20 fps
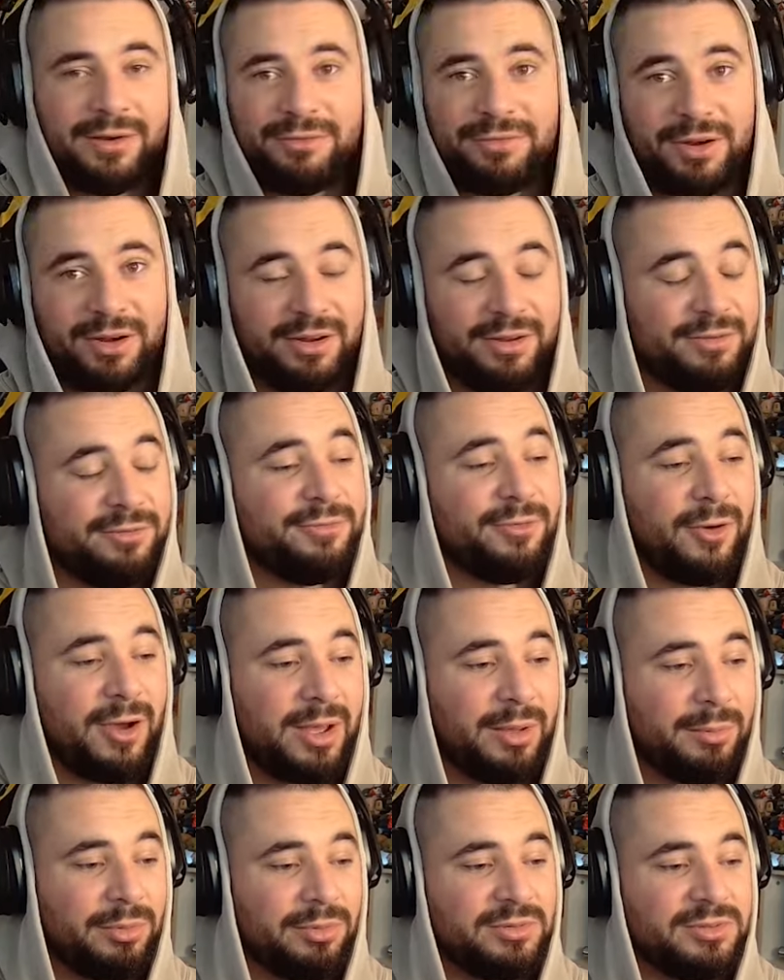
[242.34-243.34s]
very
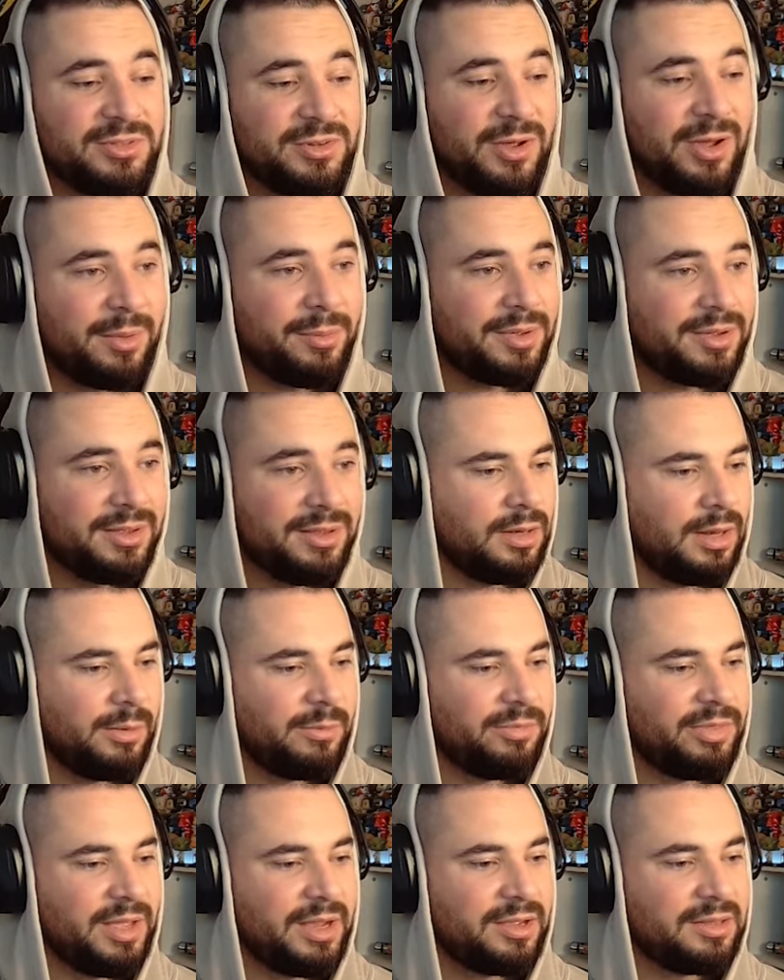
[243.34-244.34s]
viable sniper. Now
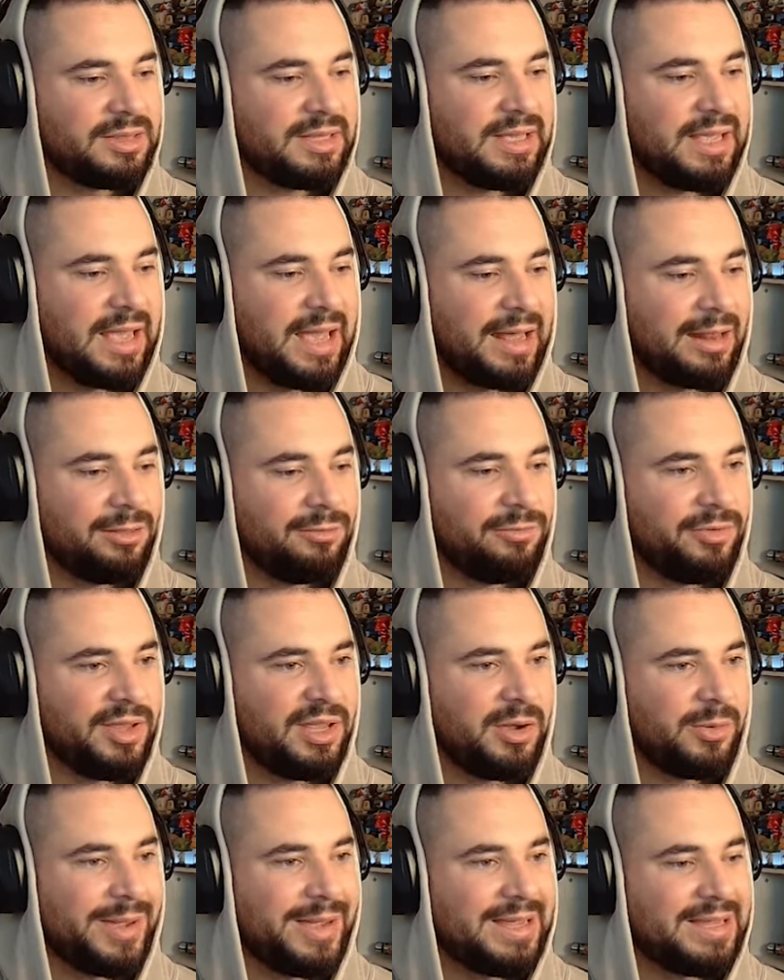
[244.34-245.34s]
we've then got the
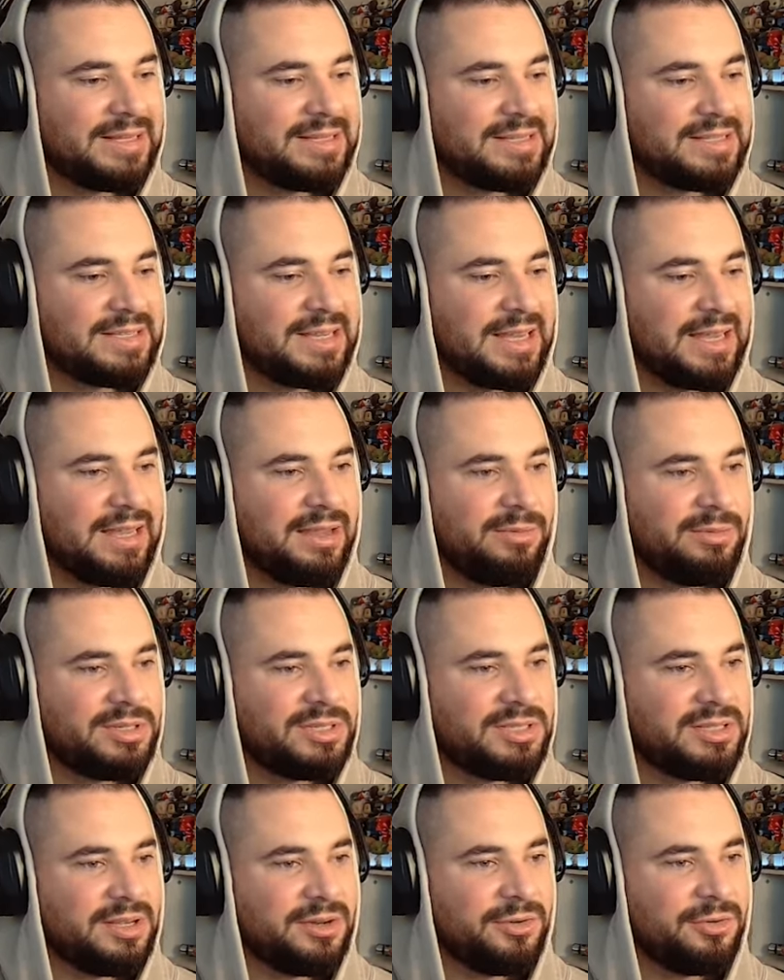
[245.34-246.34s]
LVOA-C,
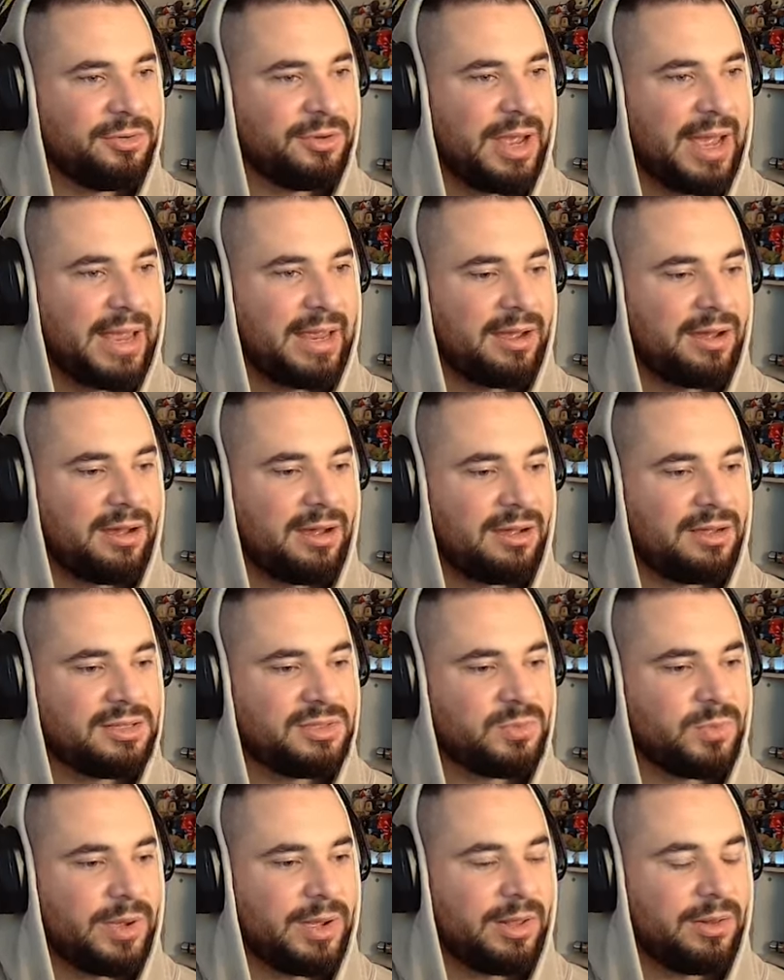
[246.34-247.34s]
which is the new AR
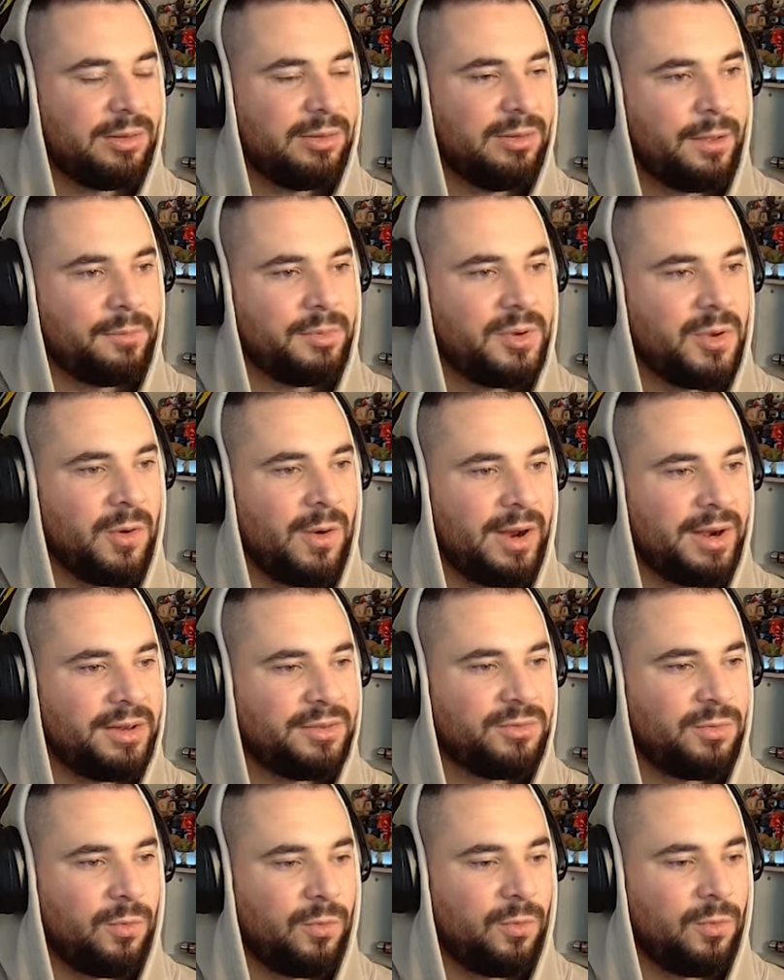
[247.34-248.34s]
as well. I'm kind
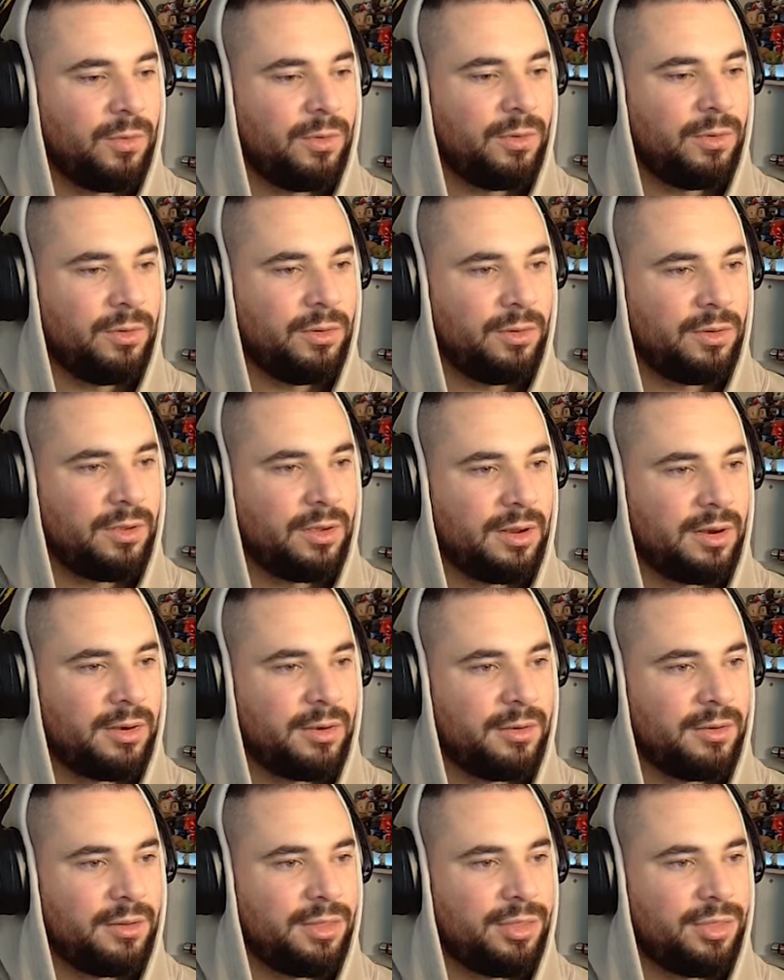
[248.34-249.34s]
of torn. I
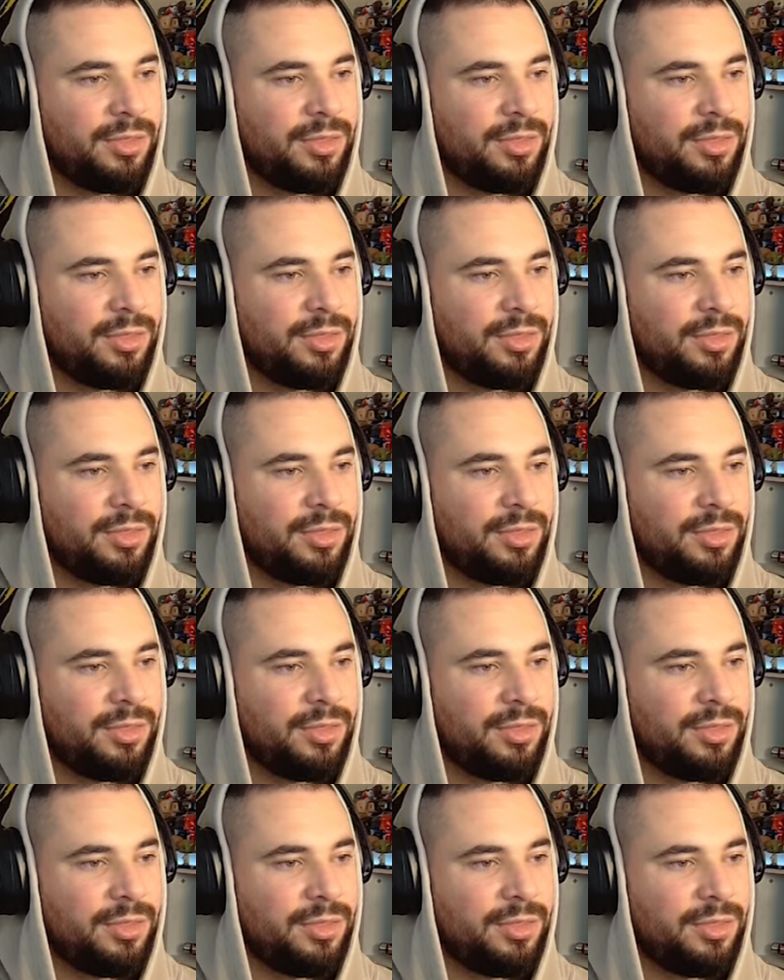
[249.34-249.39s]
don't...